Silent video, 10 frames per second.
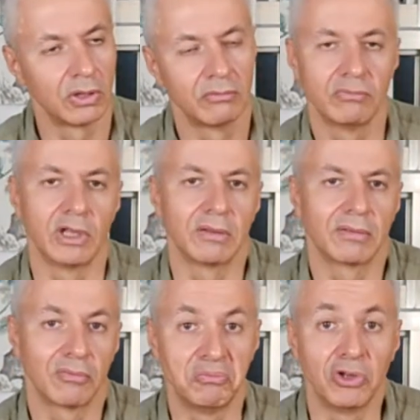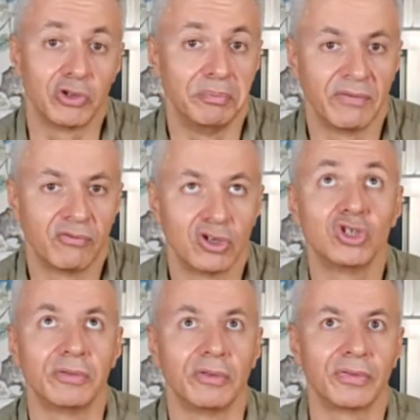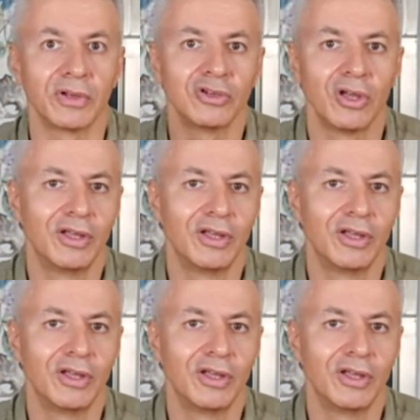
That's not a beverage, the sun.